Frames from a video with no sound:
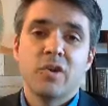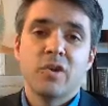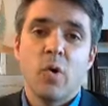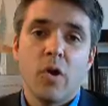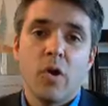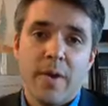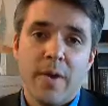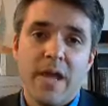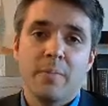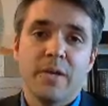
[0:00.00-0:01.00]
could no longer
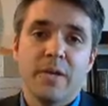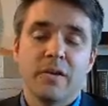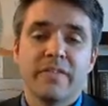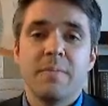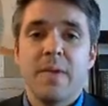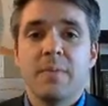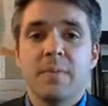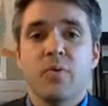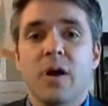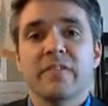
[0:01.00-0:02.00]
pay them because they
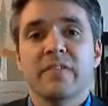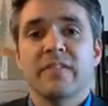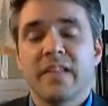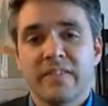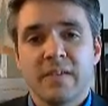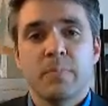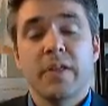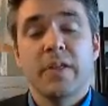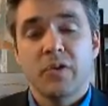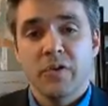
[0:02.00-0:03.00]
made promises they
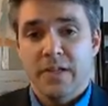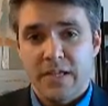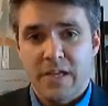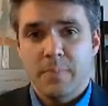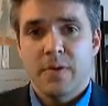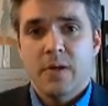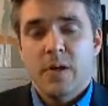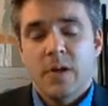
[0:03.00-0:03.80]
simply couldn't keep.